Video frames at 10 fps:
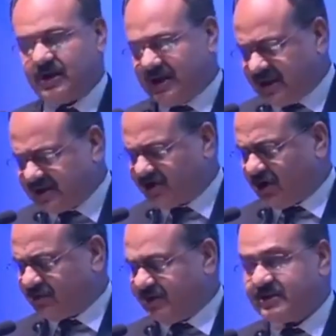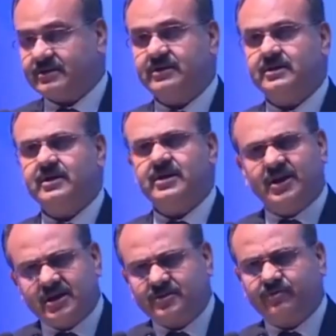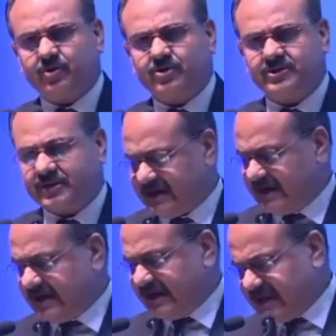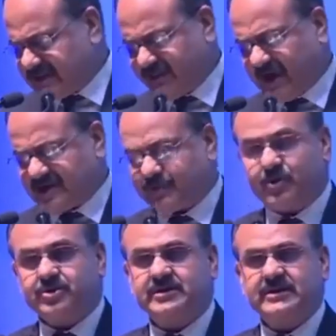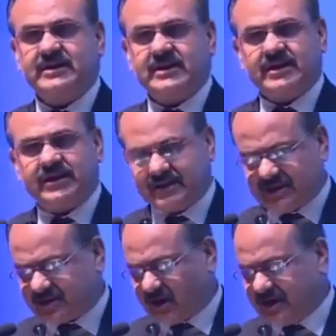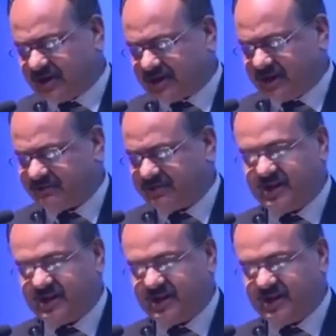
His document, his vote, his passport, his scholarship,